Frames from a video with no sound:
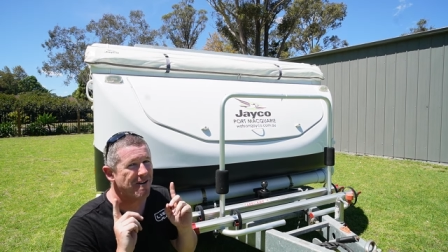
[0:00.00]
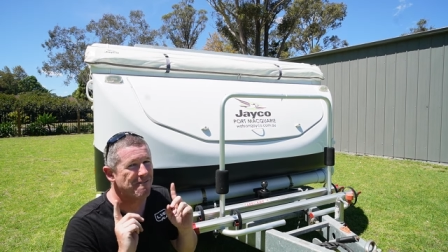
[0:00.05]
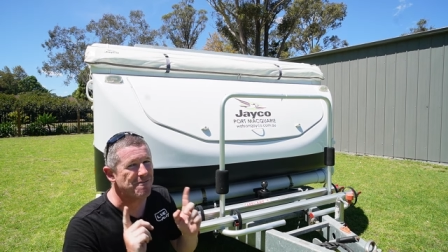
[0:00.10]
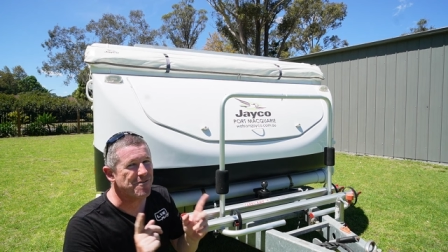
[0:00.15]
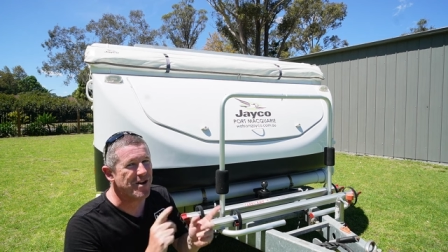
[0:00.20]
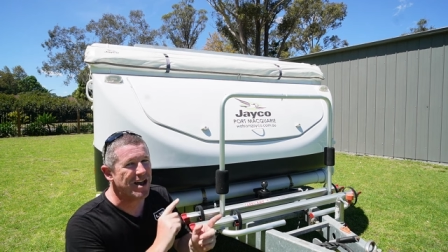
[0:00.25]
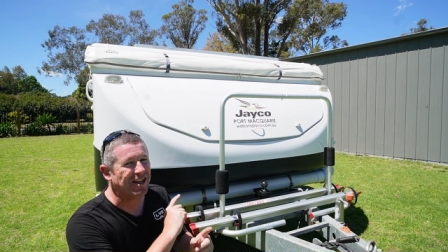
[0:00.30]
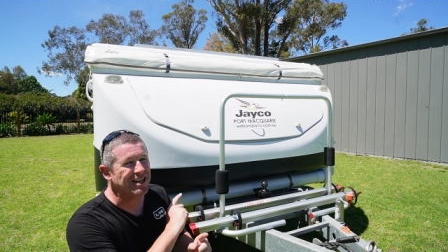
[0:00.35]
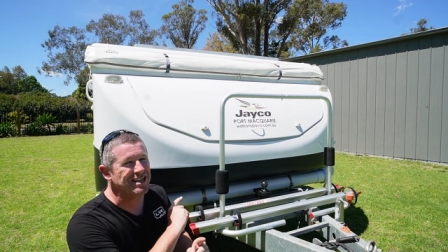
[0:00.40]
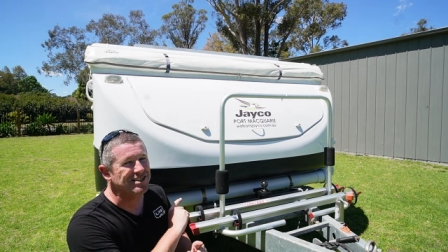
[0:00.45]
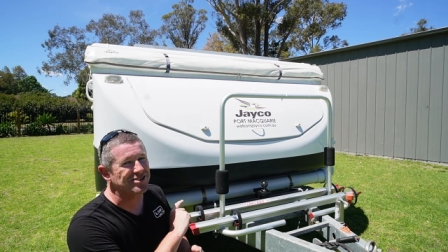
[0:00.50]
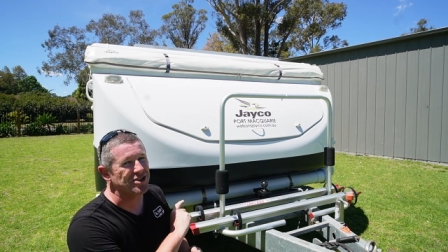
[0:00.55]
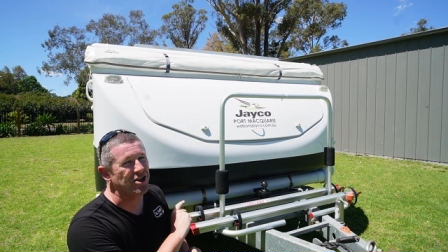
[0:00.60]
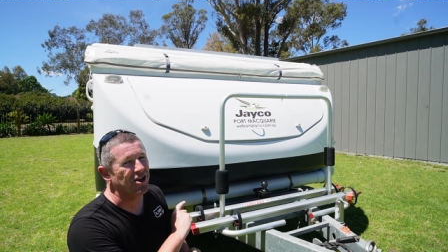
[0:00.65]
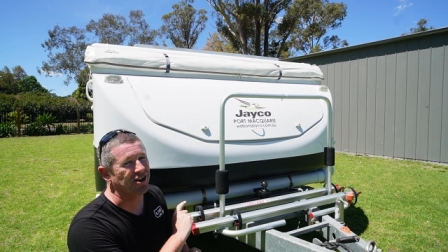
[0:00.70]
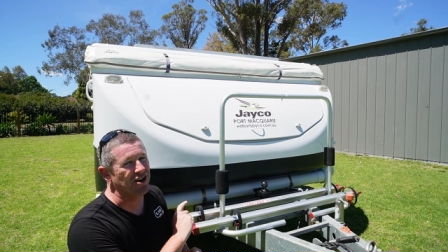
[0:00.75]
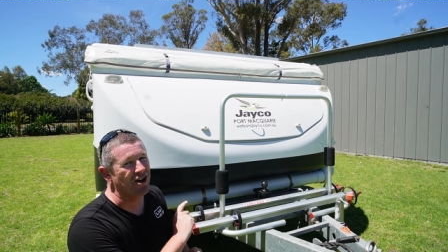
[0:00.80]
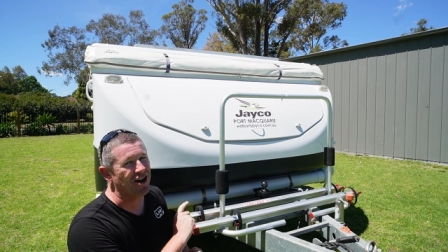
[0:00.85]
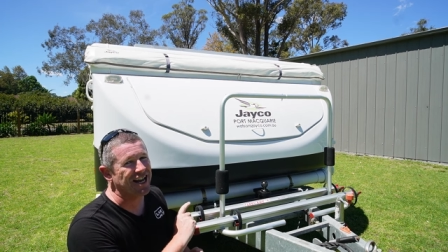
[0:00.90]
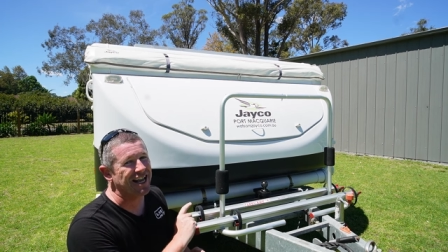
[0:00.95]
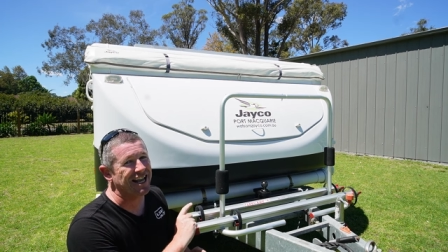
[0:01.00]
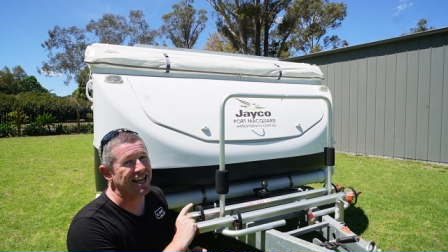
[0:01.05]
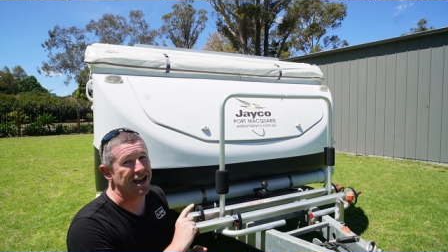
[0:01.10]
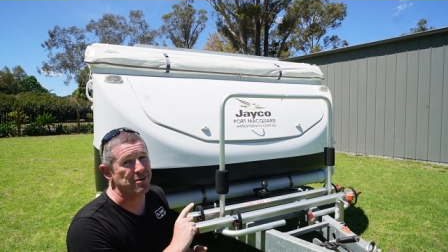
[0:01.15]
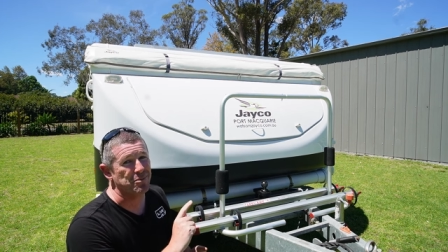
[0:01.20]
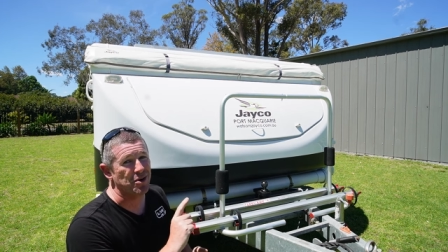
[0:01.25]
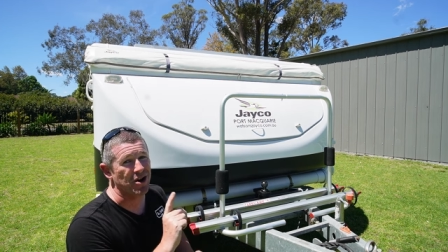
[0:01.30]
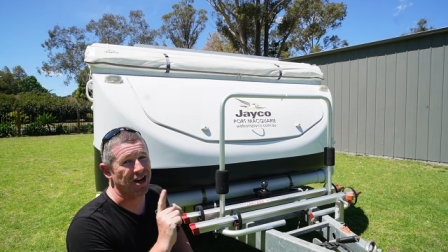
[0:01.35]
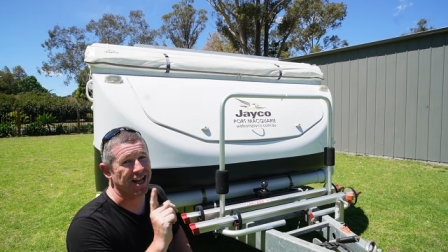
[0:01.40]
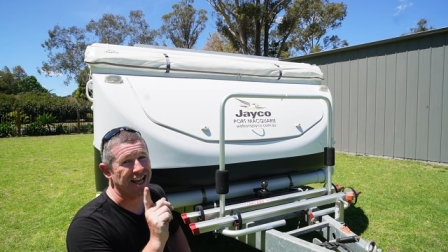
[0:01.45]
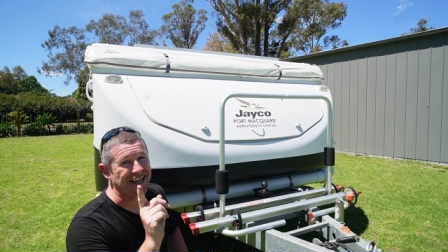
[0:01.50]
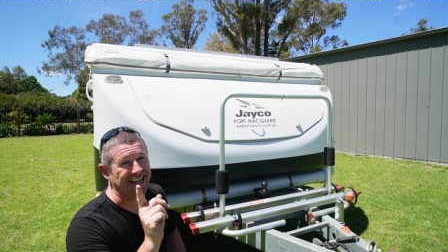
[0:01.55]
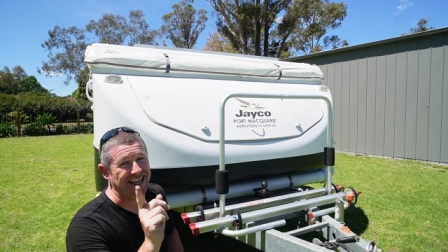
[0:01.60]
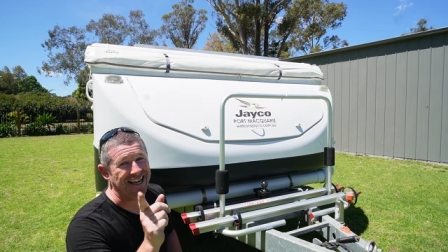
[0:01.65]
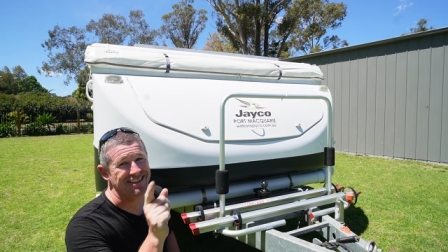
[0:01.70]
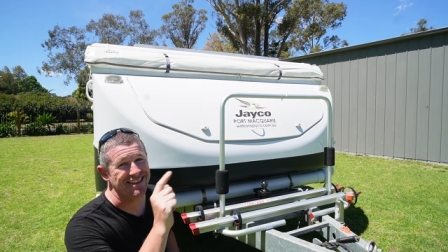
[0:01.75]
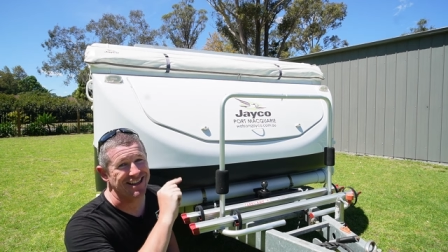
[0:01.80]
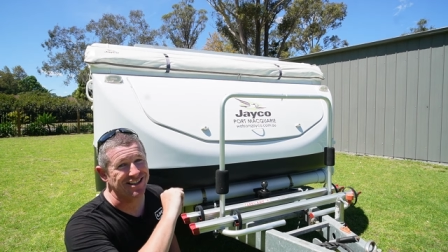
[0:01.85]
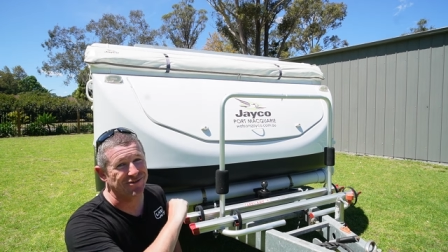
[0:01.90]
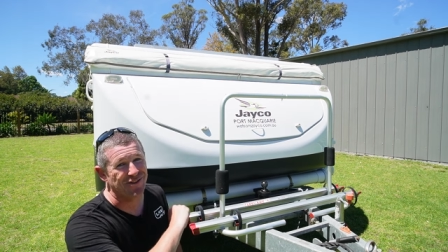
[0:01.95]
fairly certain I can get working
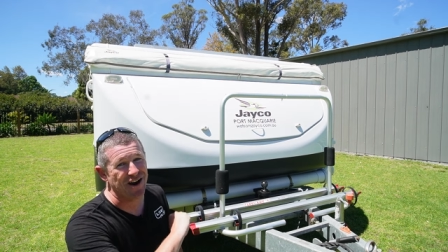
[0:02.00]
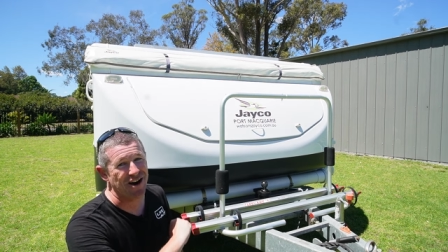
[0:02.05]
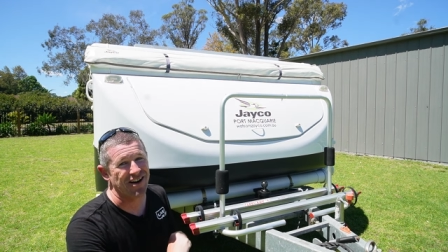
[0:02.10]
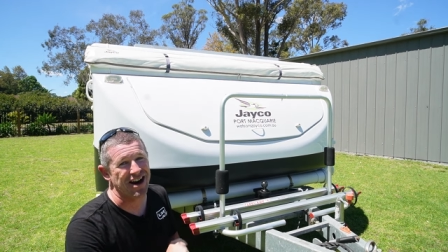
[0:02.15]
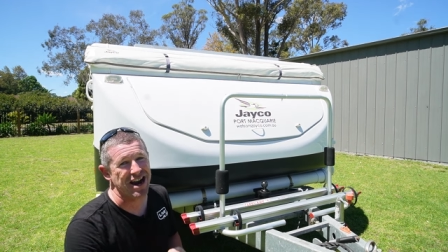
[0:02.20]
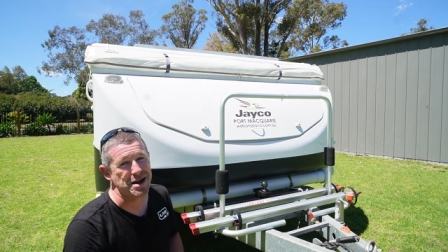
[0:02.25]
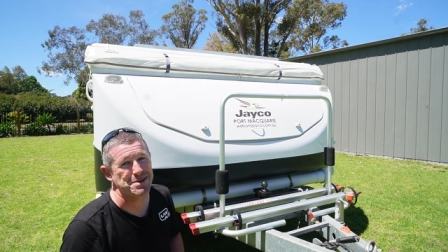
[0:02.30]
in this very